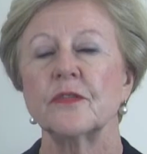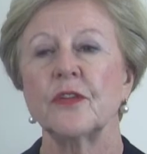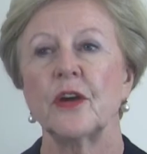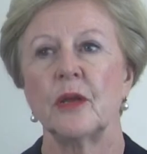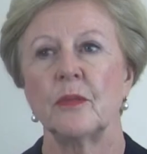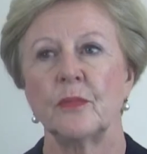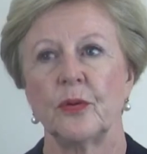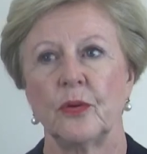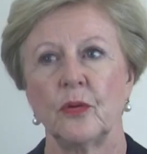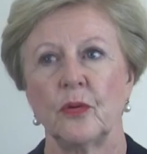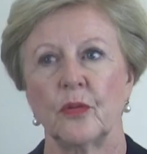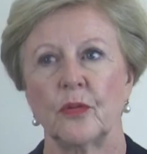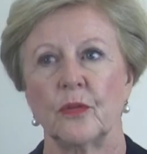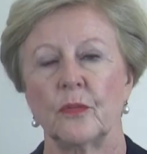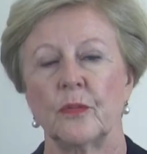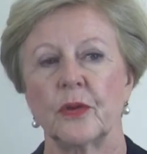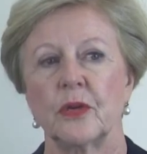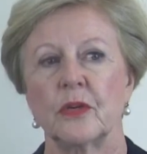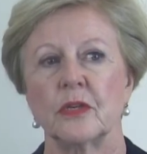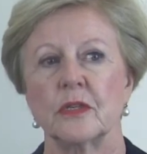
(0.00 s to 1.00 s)
very
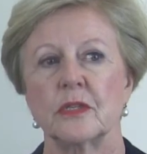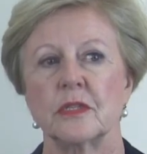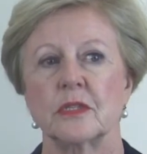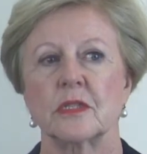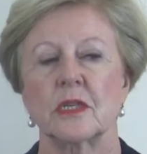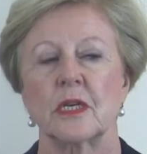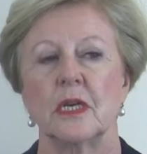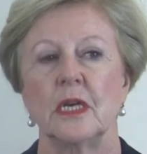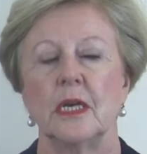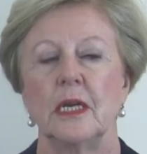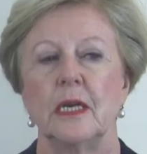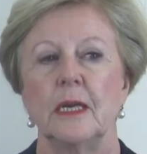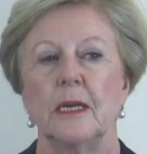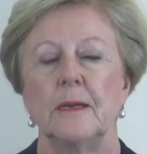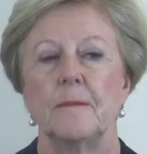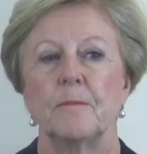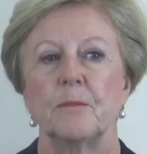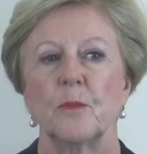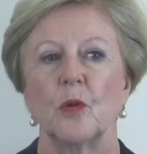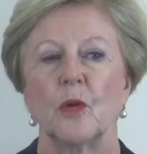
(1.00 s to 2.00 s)
important because
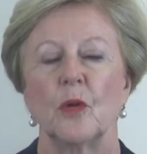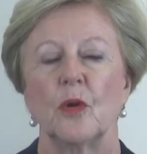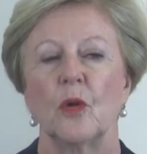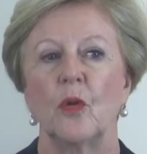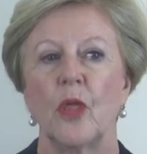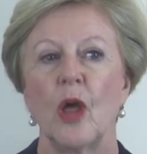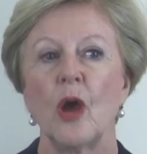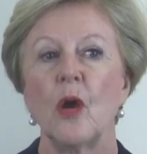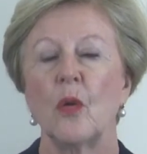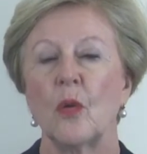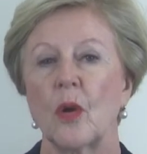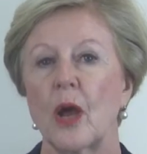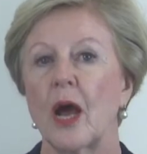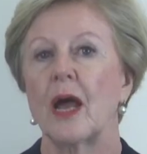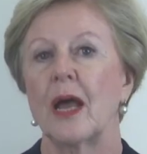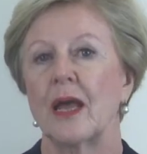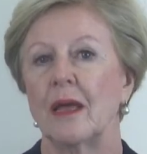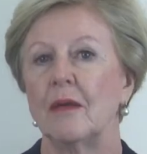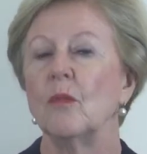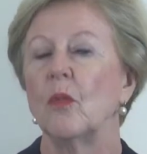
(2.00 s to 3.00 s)

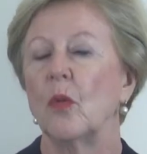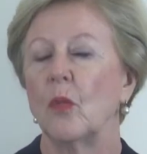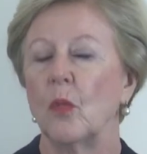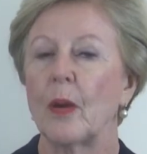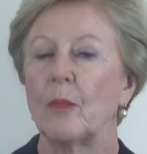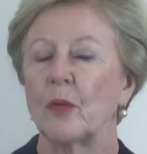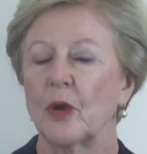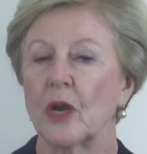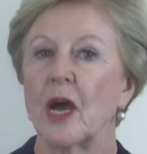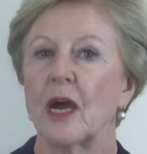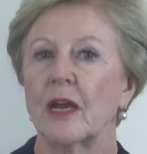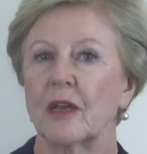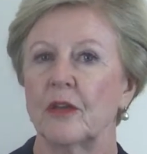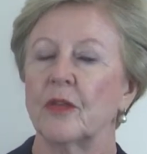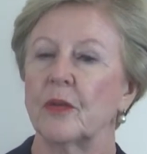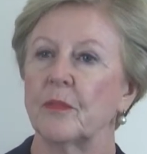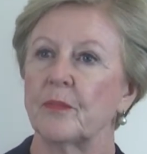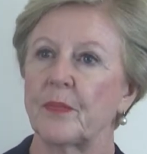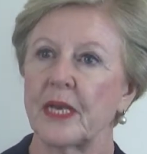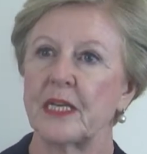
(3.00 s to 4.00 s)
although one would argue
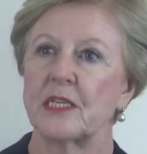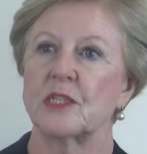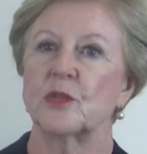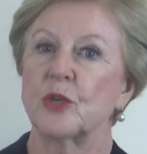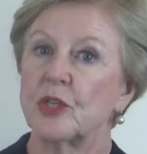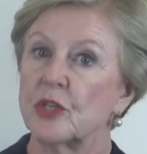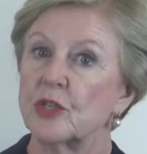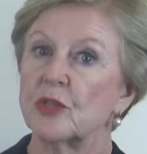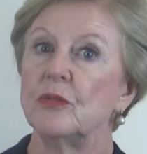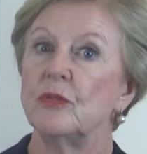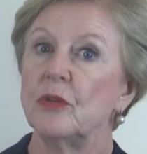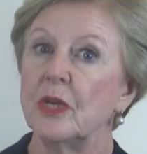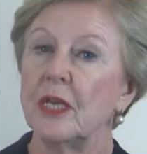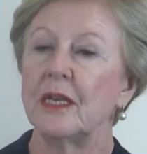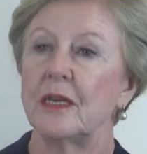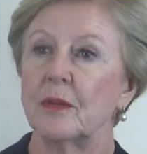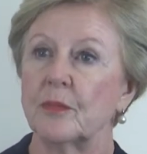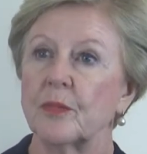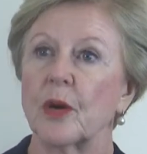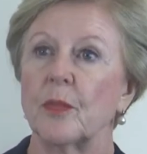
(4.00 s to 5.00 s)
that at base we do
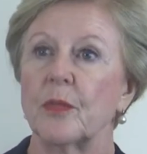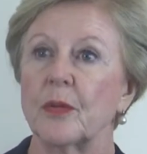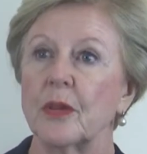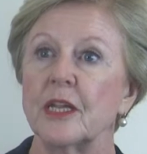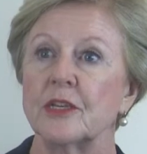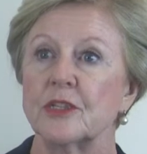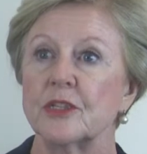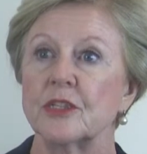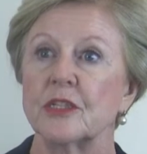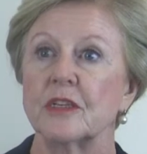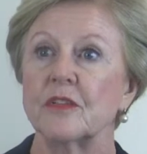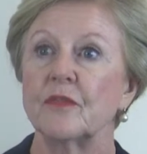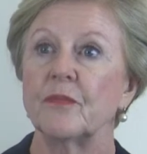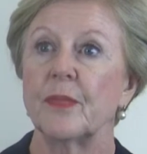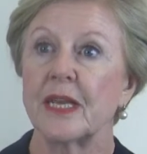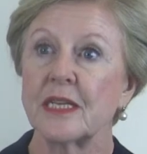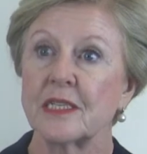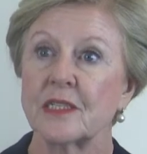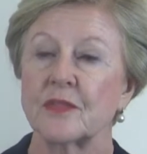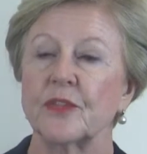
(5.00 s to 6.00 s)
need a proper legislative
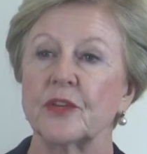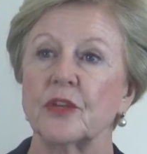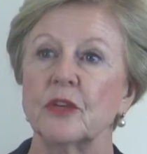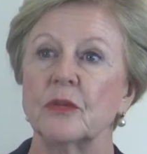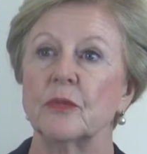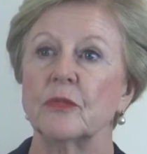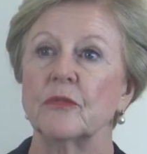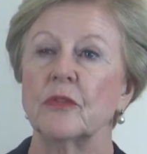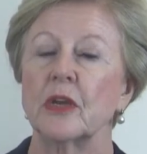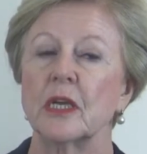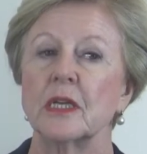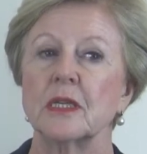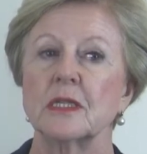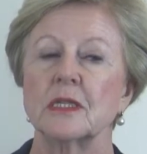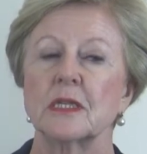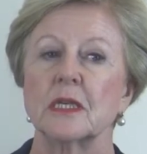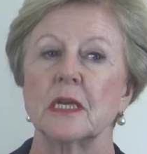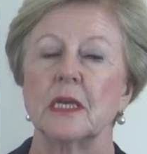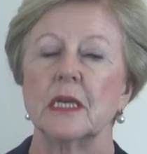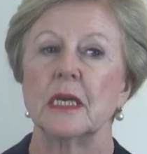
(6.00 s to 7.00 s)
base for human
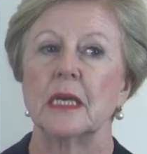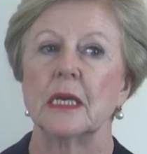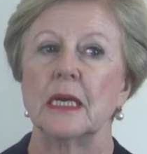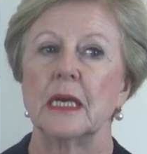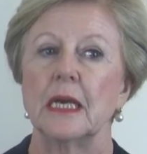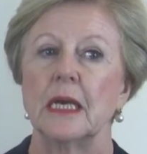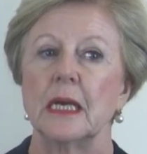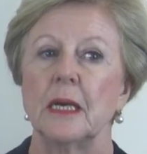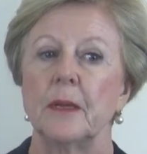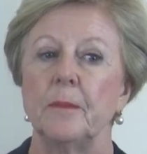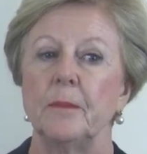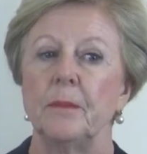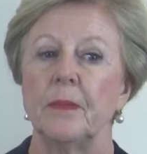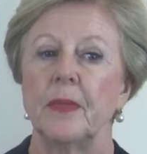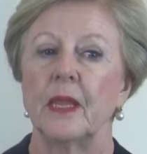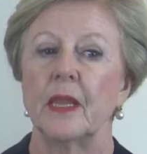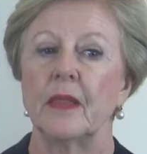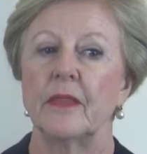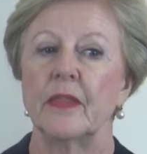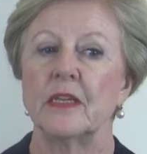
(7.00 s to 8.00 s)
rights,
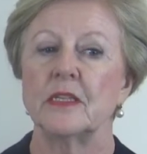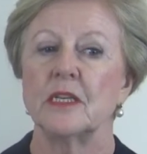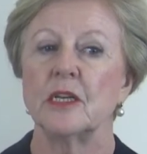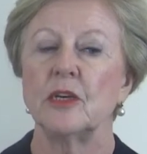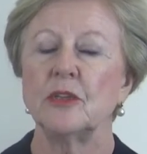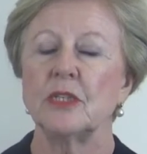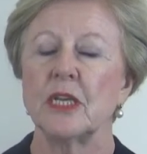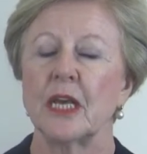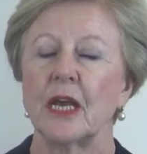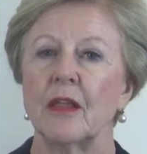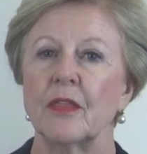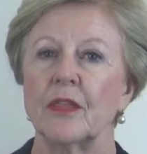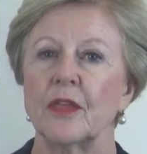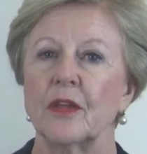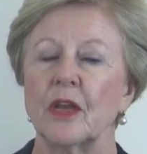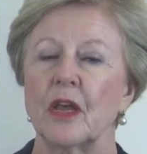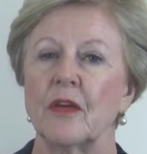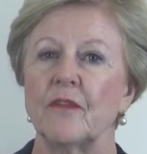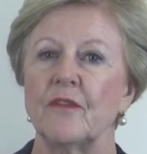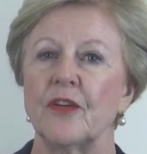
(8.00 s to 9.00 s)
there's no doubt
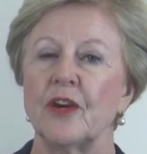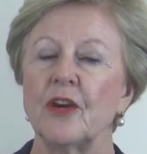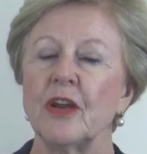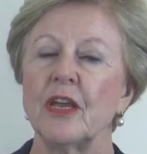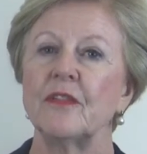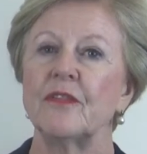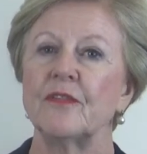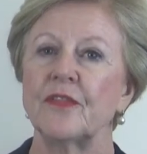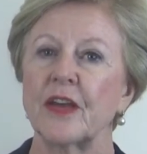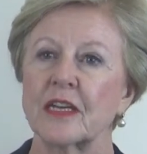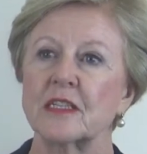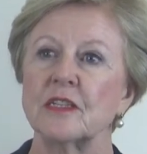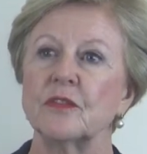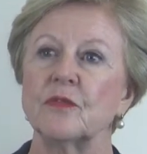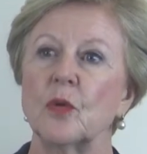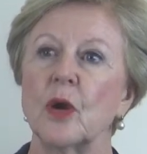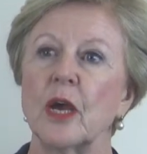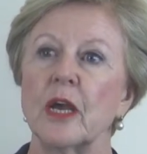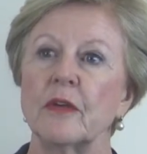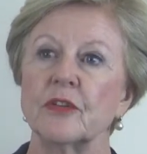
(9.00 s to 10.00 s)
that a very
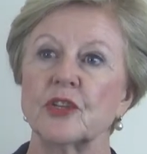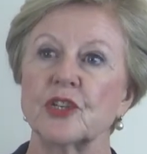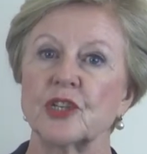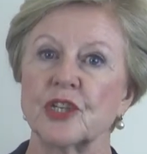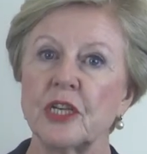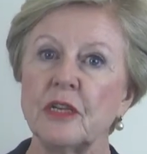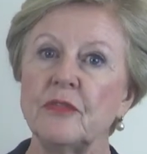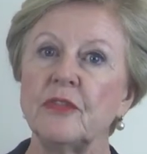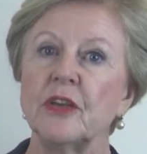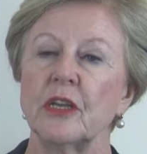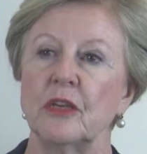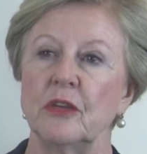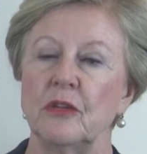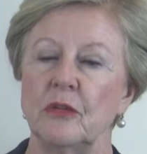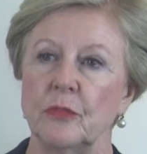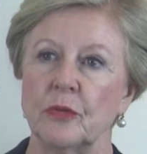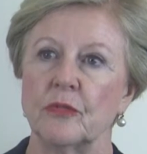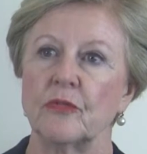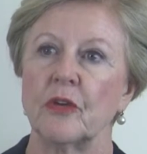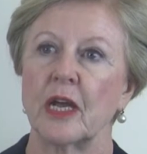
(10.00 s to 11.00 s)
effective way of achieving
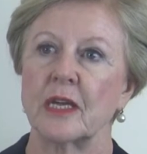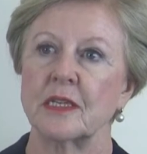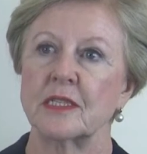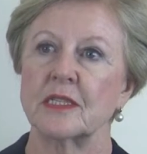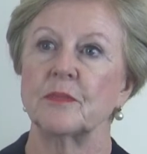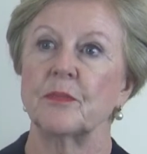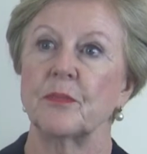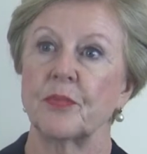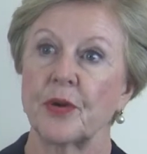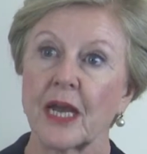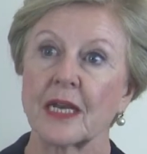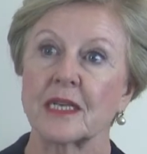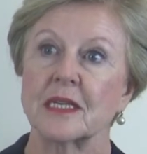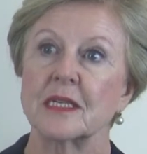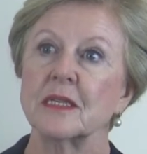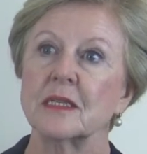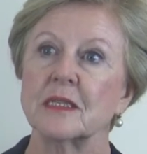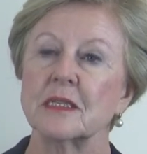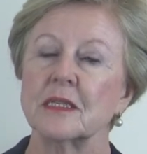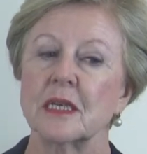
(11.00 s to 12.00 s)
human rights in
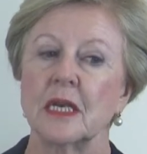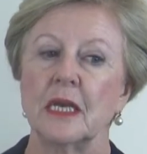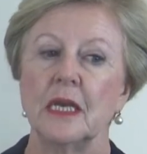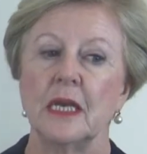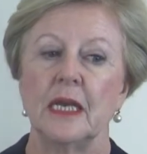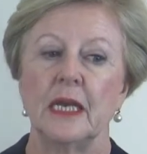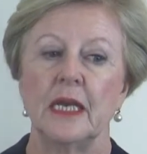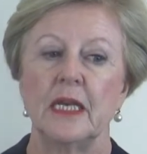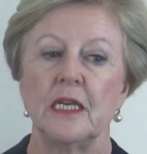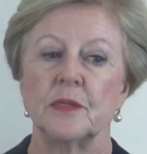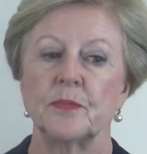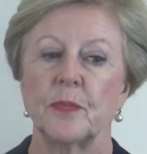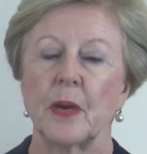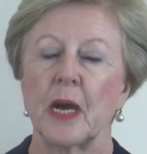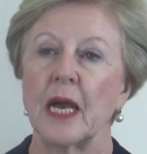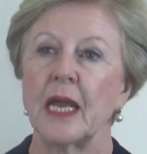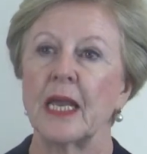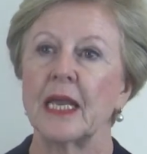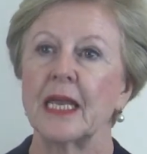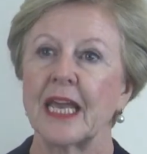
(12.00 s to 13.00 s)
practice is
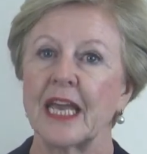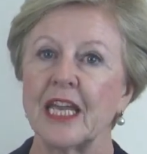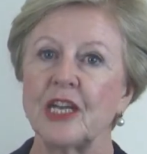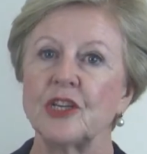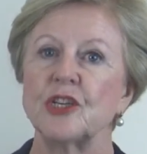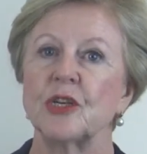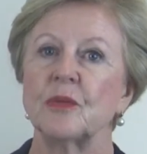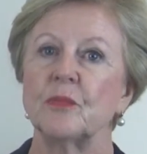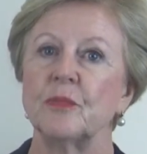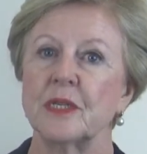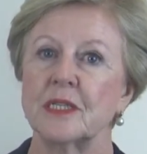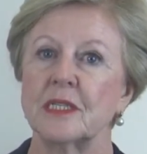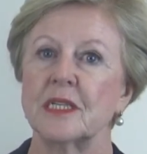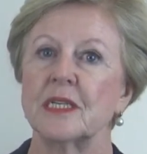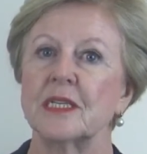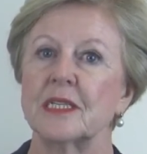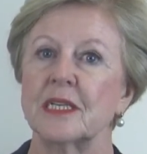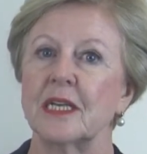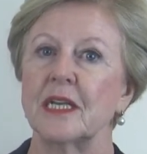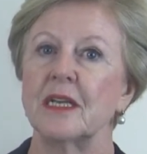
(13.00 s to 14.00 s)
by engaging
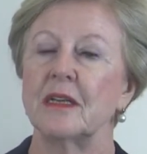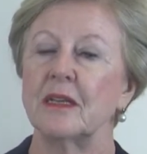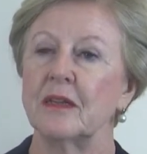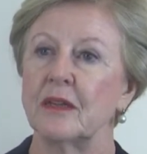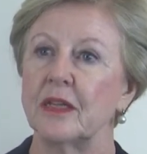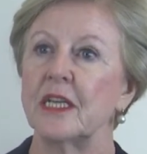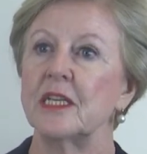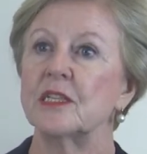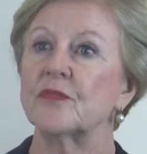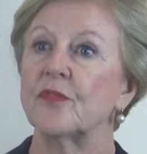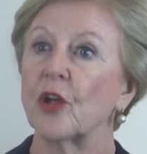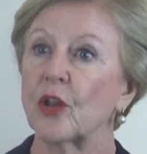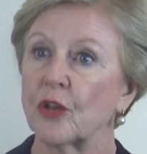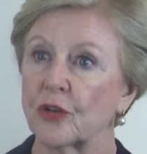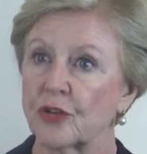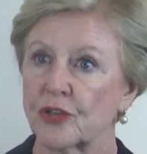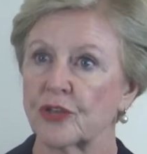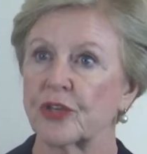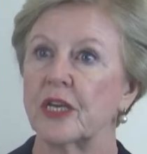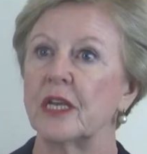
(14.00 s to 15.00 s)
business in these
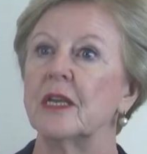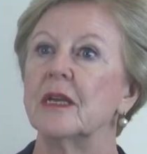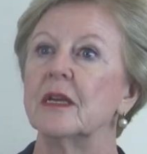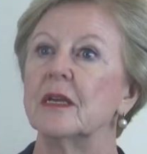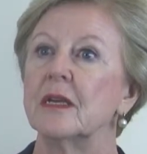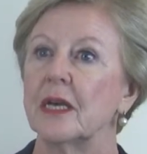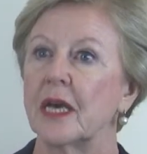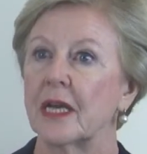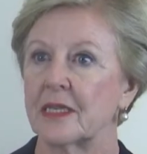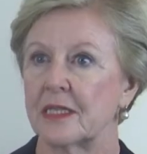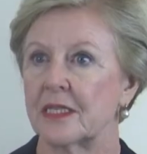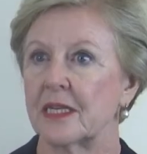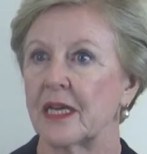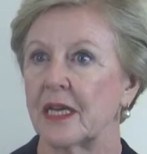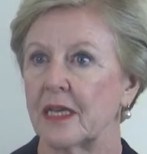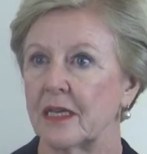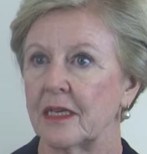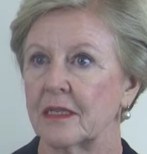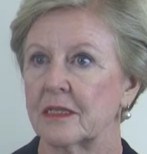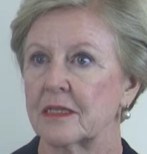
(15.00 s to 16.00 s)
voluntary
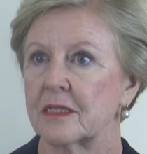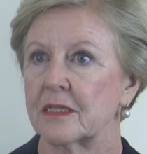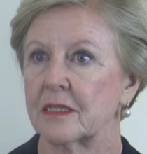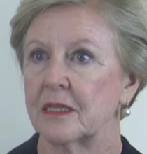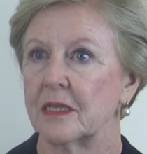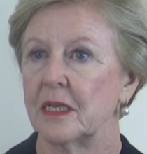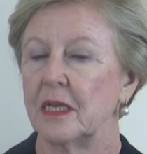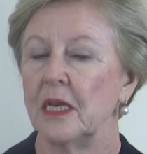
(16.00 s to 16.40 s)
undertakings.